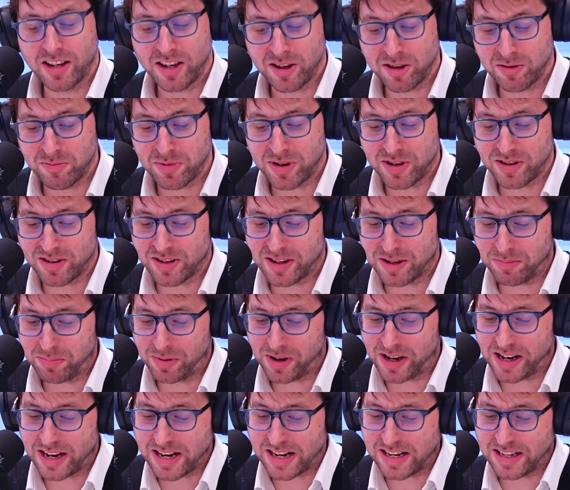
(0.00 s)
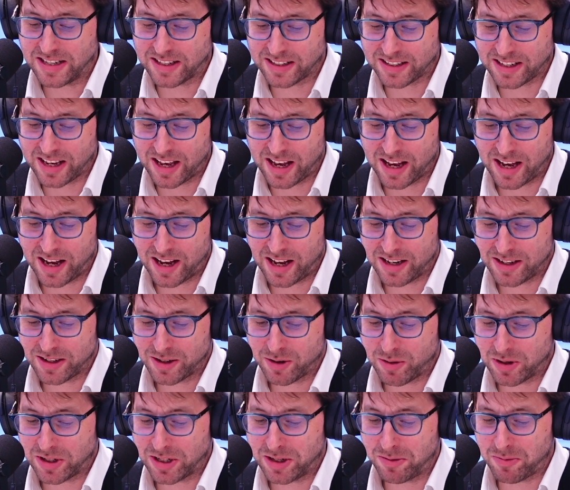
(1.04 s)
cue the music, please.
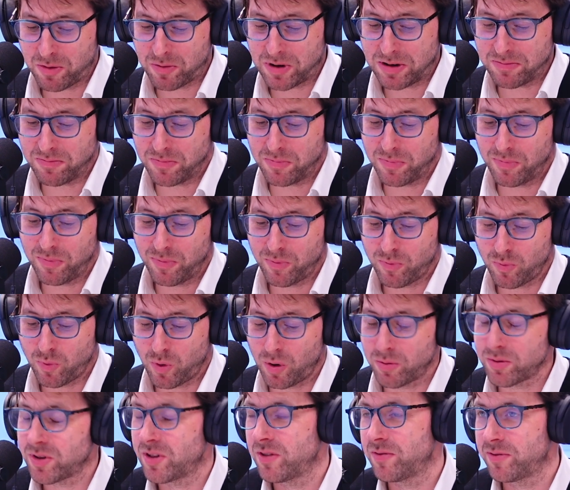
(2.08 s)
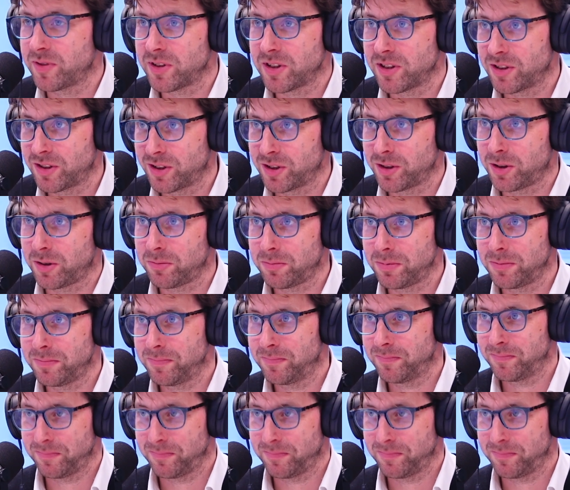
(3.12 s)
Question number 1, what was your first job?